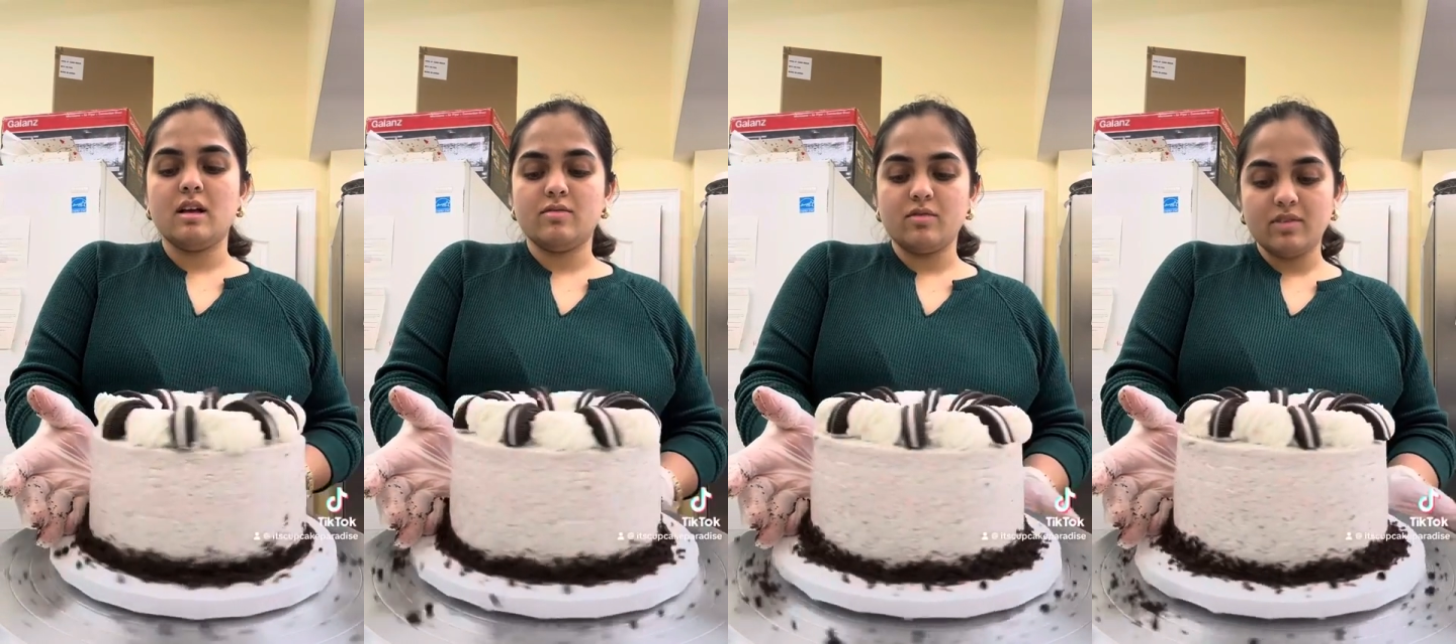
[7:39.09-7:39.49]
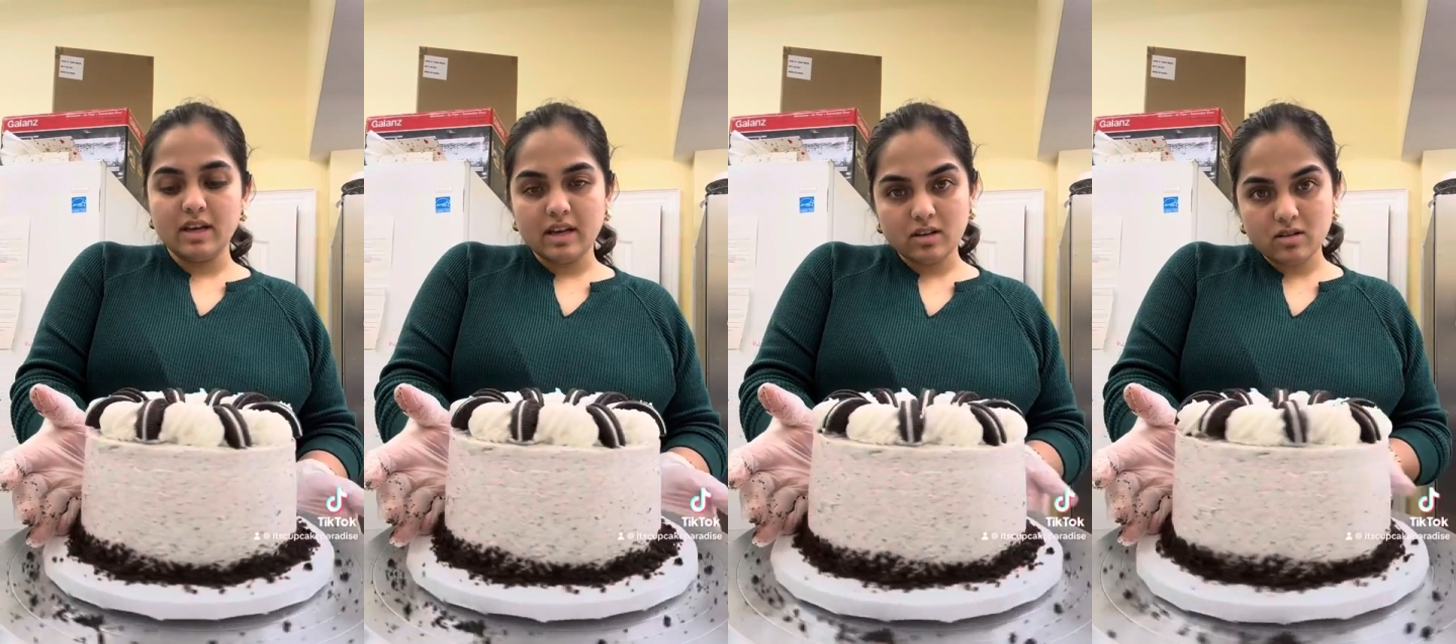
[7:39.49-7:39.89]
for
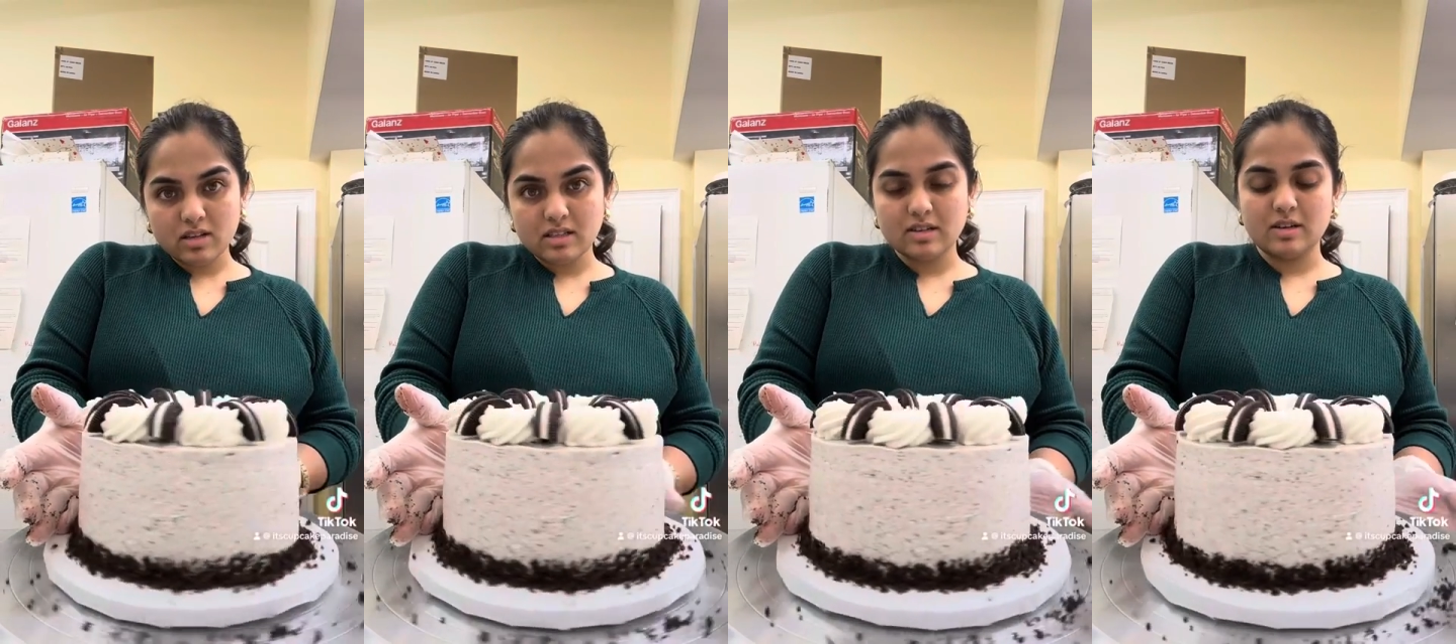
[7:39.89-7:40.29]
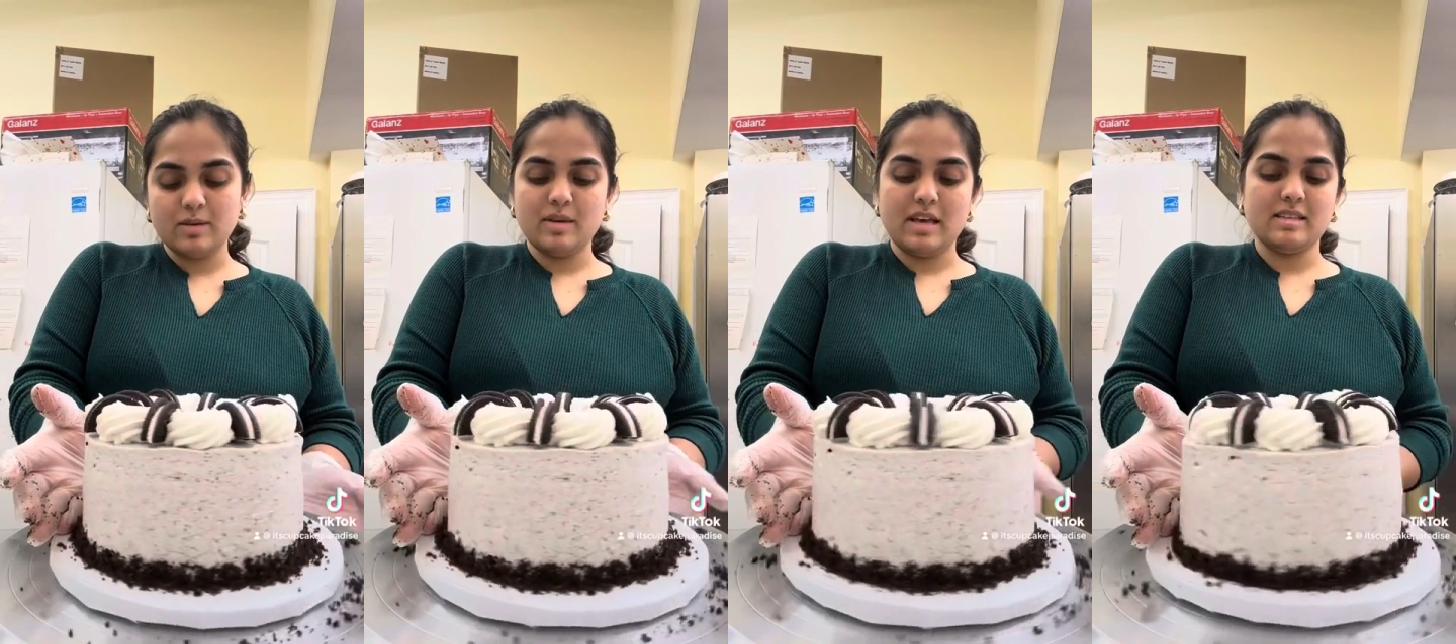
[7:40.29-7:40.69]
vegan cookies and
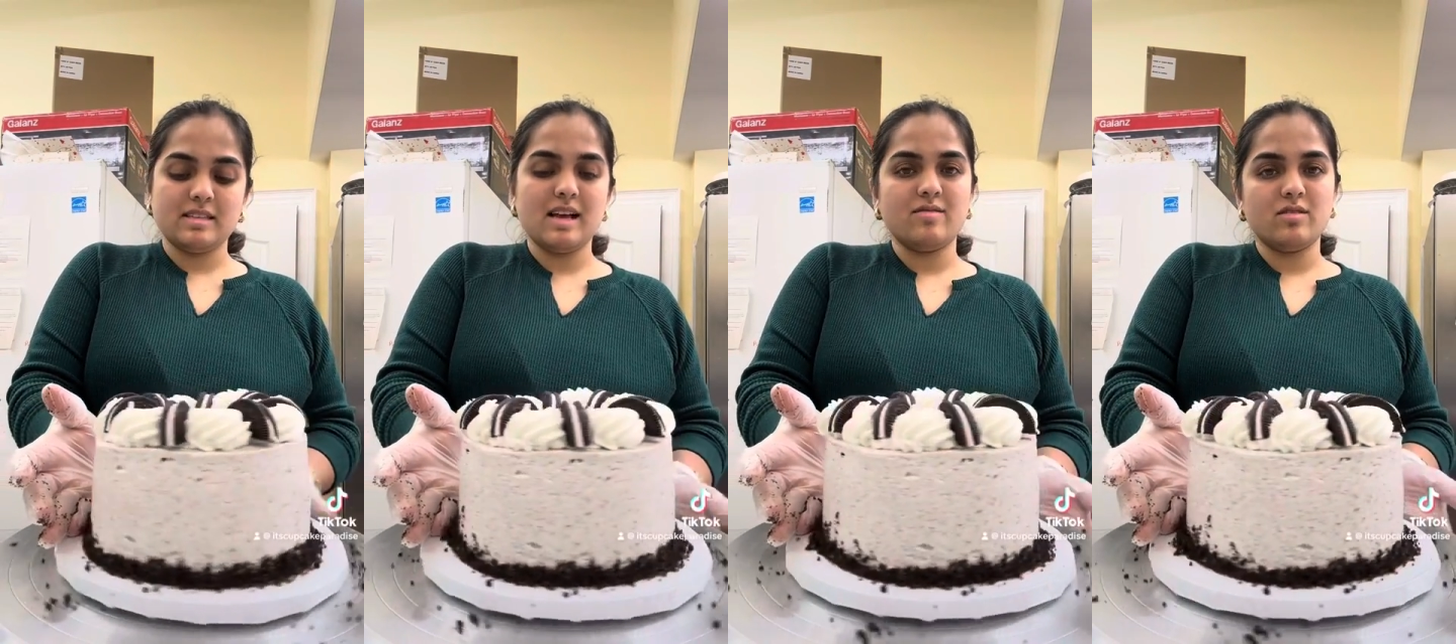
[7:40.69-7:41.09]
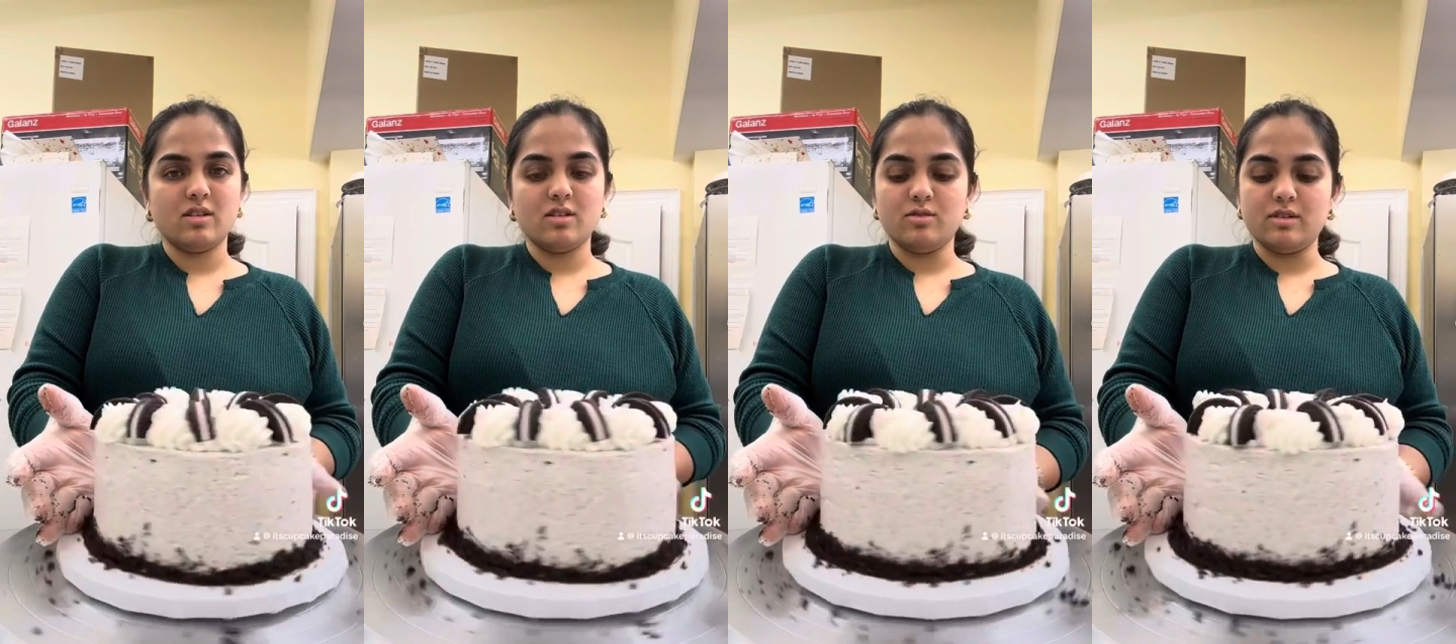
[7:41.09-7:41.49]
cream cakes, and for the
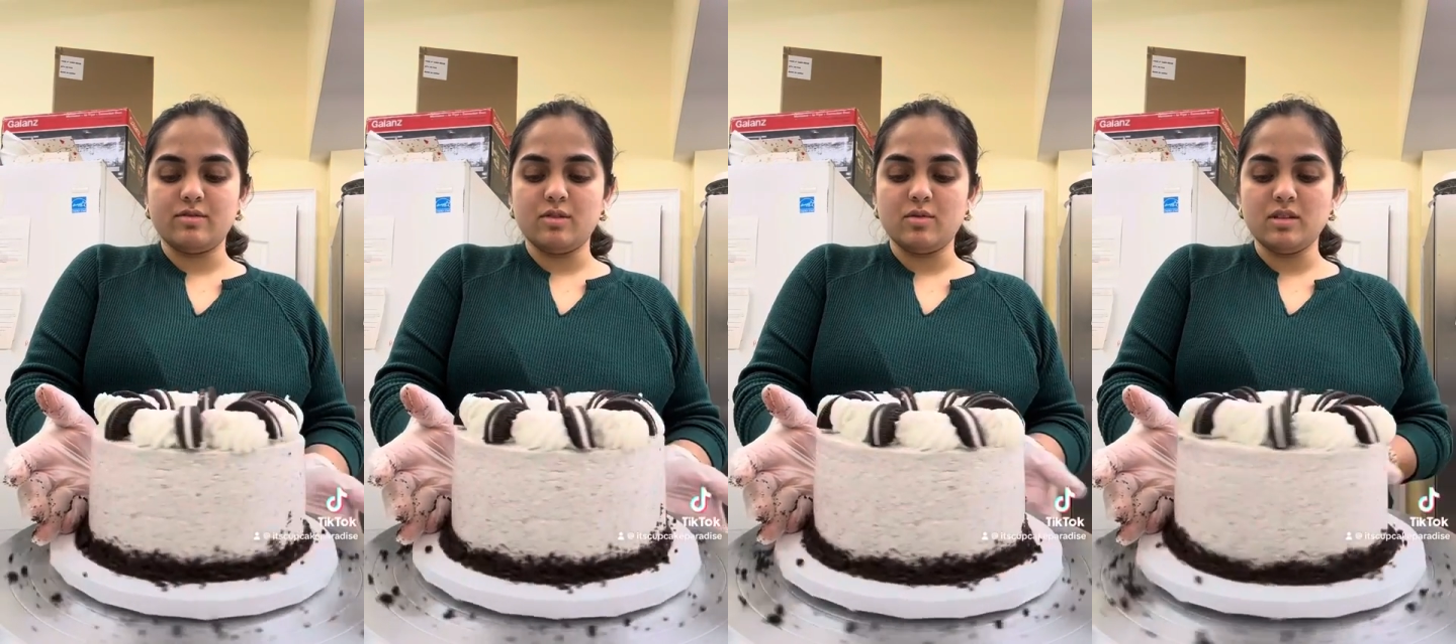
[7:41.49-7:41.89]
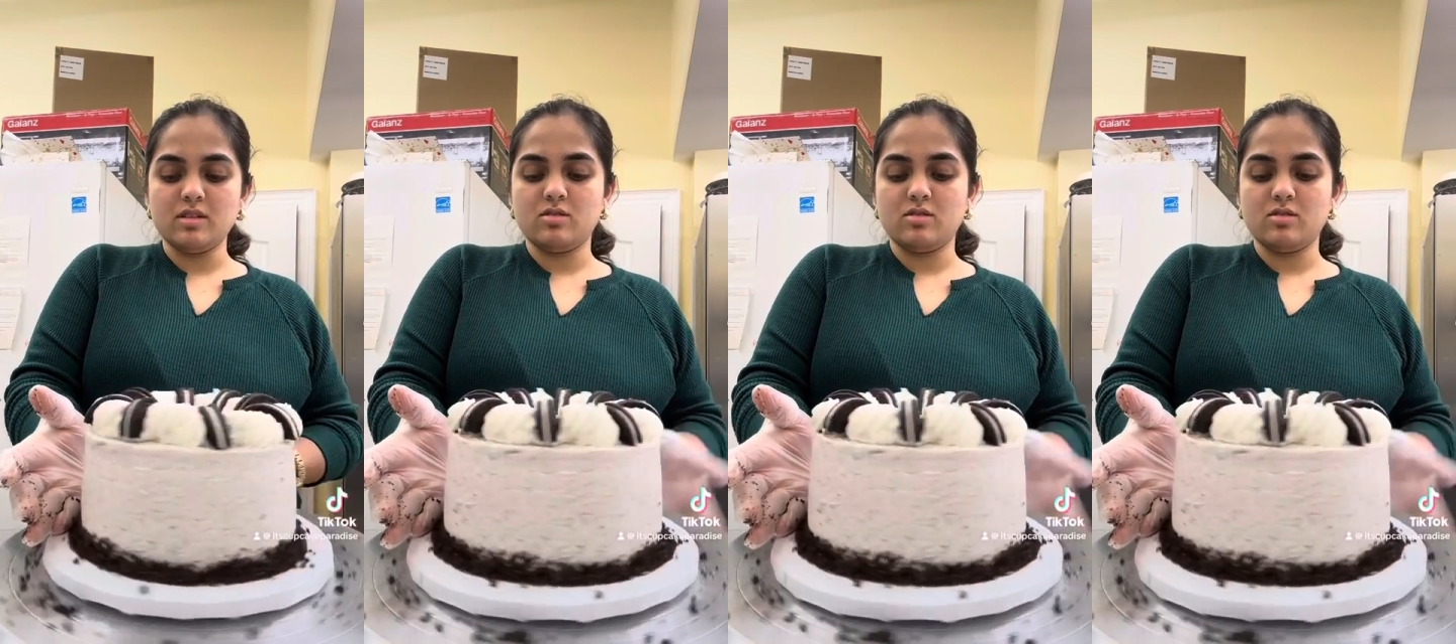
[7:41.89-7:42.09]
gluten-free one,